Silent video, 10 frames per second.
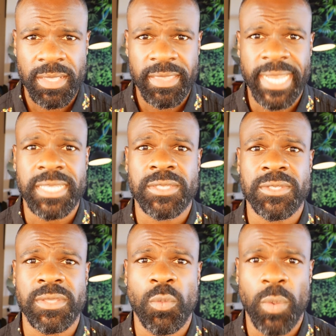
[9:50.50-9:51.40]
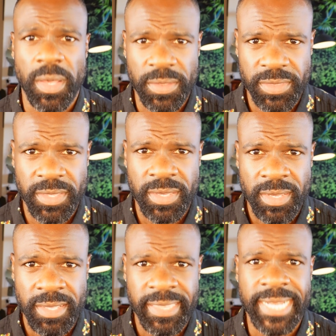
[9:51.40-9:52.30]
That is the wealth.
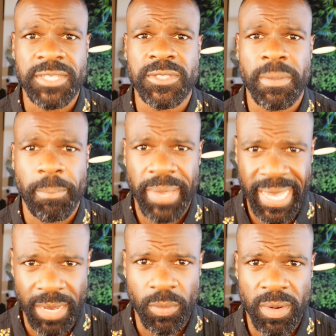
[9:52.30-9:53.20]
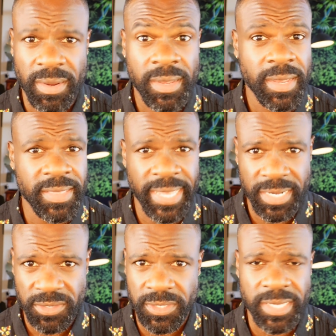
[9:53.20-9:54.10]
That is the power, and that
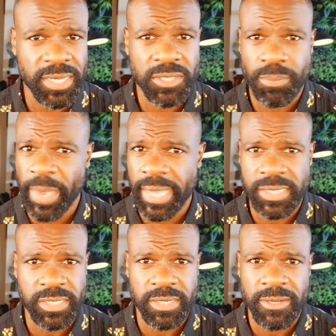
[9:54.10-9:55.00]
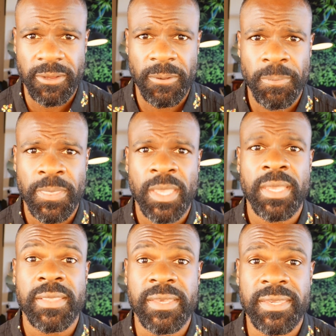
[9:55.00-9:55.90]
is the expansion.
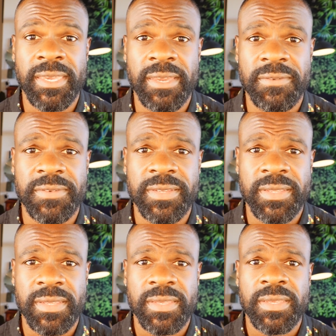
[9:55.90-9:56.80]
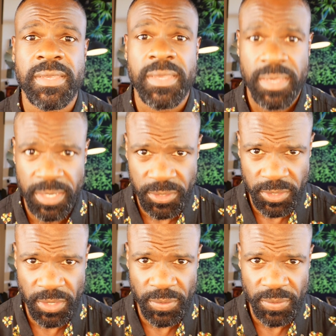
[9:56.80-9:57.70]
The gift
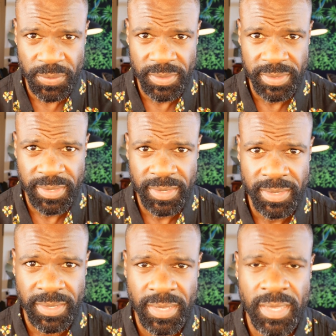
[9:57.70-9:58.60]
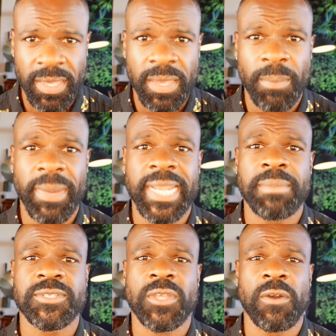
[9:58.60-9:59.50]
is you. My
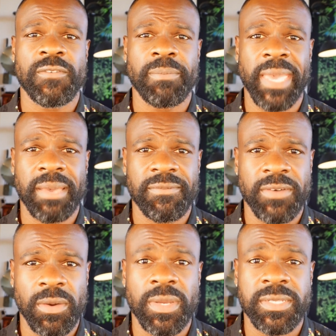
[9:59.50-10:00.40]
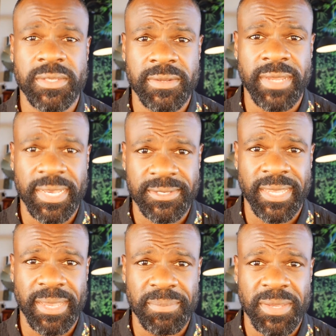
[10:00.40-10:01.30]
name is Kofi Bamfo. Until next
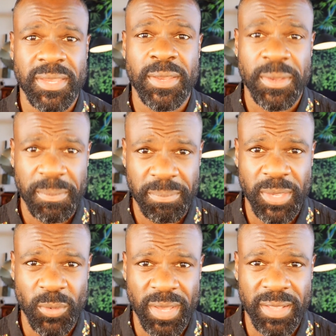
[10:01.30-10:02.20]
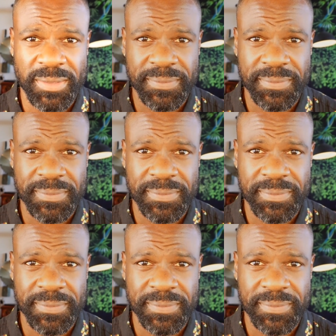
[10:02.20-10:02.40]
time, be well.